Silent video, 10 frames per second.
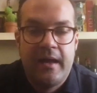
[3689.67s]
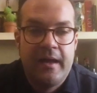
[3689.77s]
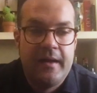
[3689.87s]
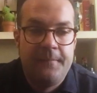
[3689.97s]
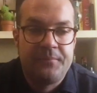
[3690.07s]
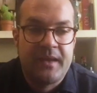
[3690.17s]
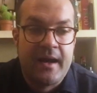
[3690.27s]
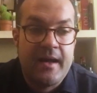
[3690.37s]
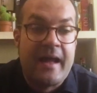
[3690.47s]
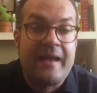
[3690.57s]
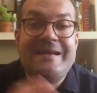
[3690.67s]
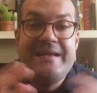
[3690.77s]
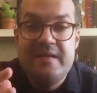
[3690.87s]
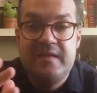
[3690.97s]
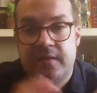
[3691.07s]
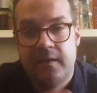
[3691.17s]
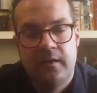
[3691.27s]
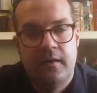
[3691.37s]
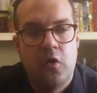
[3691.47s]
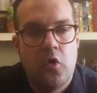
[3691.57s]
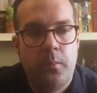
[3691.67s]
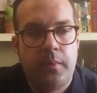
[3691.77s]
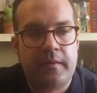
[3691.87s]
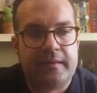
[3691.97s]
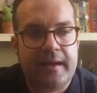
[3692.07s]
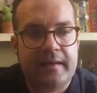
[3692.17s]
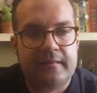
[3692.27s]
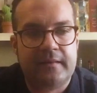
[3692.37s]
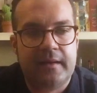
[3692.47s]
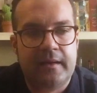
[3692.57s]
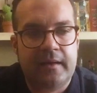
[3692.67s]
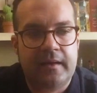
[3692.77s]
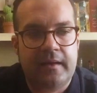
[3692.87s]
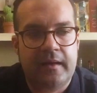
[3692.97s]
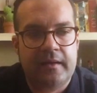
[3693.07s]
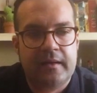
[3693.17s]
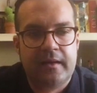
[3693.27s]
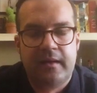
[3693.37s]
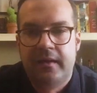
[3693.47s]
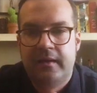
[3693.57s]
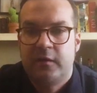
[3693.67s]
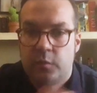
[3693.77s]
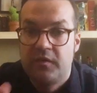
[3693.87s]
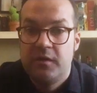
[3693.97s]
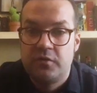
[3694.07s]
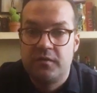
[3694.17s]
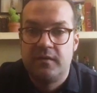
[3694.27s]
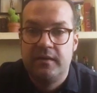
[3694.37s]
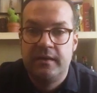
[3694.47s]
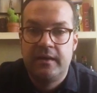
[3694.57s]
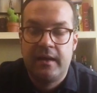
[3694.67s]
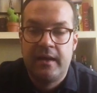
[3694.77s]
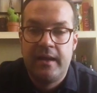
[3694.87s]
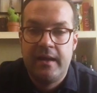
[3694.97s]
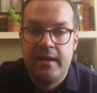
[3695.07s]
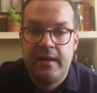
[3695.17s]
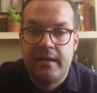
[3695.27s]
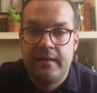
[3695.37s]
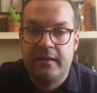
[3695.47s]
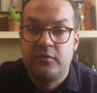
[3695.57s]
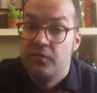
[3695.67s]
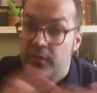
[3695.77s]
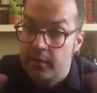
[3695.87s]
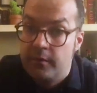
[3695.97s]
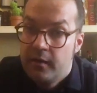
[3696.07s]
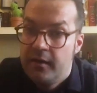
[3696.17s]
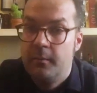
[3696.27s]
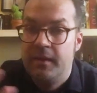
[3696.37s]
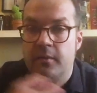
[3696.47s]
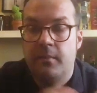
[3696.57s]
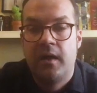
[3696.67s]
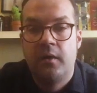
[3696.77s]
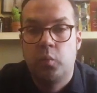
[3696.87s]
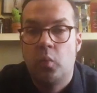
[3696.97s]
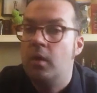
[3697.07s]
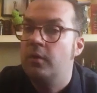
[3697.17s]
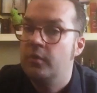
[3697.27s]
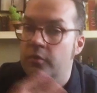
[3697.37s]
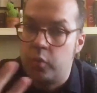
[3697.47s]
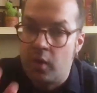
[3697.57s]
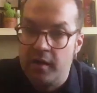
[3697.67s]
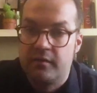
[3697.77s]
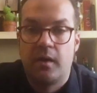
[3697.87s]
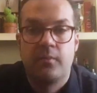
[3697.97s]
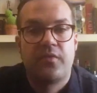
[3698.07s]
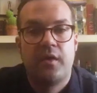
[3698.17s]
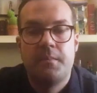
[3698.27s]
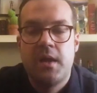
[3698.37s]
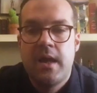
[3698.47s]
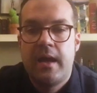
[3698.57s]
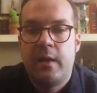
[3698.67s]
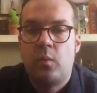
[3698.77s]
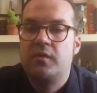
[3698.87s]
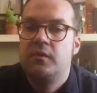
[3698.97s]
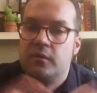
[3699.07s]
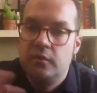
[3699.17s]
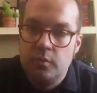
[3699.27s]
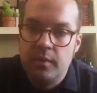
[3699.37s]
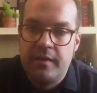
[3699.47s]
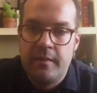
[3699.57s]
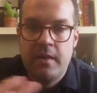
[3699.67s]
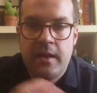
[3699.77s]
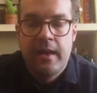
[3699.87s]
Um, I at least uh, hope that uh, this was interesting and uh, that you've learned a little bit about where those wines come from and what you can do with them.